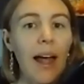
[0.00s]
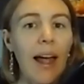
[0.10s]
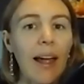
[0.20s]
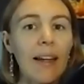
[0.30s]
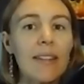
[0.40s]

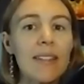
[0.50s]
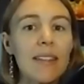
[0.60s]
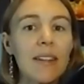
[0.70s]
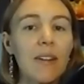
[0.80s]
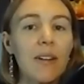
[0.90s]
And
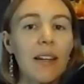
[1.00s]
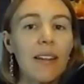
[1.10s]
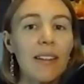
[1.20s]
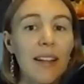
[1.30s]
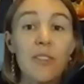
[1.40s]

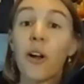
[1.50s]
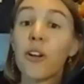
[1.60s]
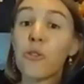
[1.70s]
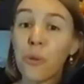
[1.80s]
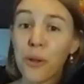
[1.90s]
that's not
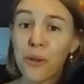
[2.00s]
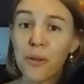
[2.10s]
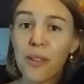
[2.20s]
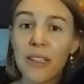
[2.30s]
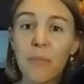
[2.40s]

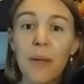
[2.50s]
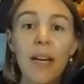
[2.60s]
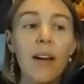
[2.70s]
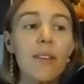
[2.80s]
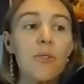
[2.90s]
true,
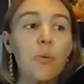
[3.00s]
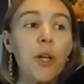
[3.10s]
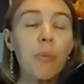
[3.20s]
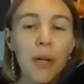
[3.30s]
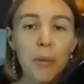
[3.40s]
because we
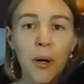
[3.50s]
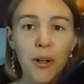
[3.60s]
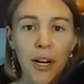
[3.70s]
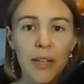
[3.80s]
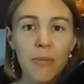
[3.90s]
are
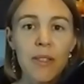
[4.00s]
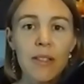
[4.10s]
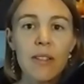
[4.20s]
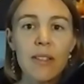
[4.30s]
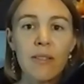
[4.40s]
pre-programmed
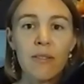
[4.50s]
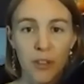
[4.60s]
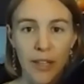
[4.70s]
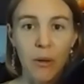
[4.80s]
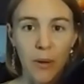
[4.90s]

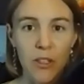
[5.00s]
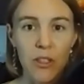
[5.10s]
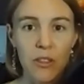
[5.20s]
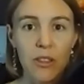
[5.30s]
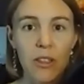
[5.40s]
for
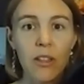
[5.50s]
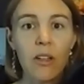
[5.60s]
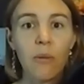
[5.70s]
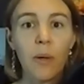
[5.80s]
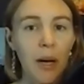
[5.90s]
language.
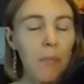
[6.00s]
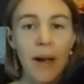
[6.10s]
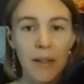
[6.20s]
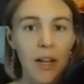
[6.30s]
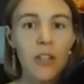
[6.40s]
We come
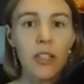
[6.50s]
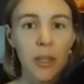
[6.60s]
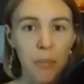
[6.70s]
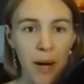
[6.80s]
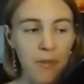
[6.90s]

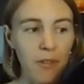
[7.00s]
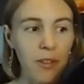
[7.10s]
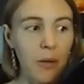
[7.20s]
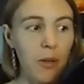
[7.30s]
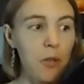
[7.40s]
biologically primed for
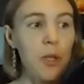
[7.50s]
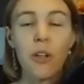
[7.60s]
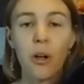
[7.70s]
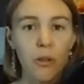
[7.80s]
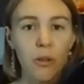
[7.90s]
language. We
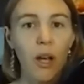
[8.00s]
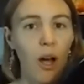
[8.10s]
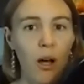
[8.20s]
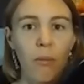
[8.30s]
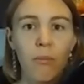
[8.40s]
don't
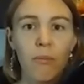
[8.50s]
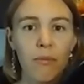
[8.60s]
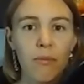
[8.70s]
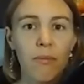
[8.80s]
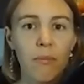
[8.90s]
come
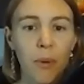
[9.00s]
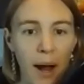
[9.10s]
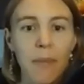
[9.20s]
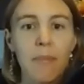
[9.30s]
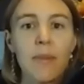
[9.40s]

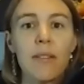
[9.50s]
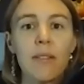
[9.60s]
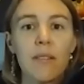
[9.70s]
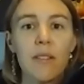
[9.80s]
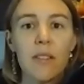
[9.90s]
primed
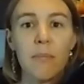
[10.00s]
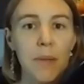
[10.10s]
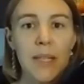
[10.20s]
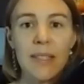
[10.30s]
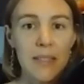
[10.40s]
to
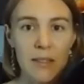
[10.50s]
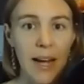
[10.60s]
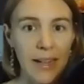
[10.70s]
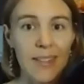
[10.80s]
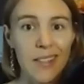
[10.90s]
be
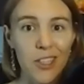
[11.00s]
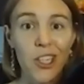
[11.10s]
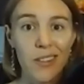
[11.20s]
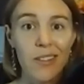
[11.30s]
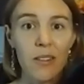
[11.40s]
statisticians.